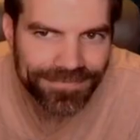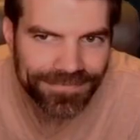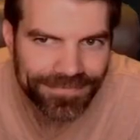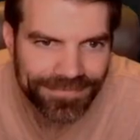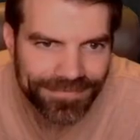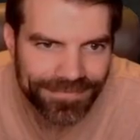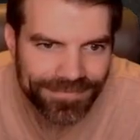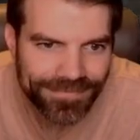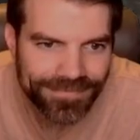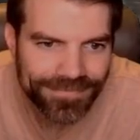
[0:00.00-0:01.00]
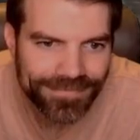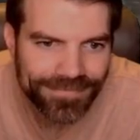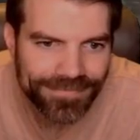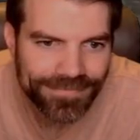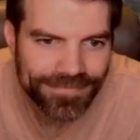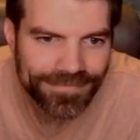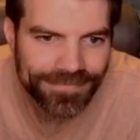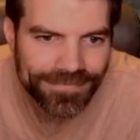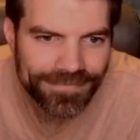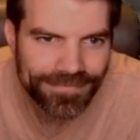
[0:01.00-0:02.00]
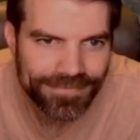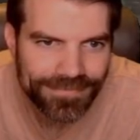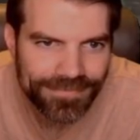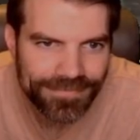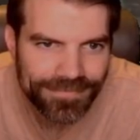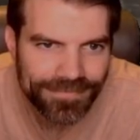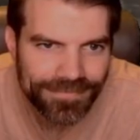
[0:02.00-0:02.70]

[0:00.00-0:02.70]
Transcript: No one is speaking in this clip.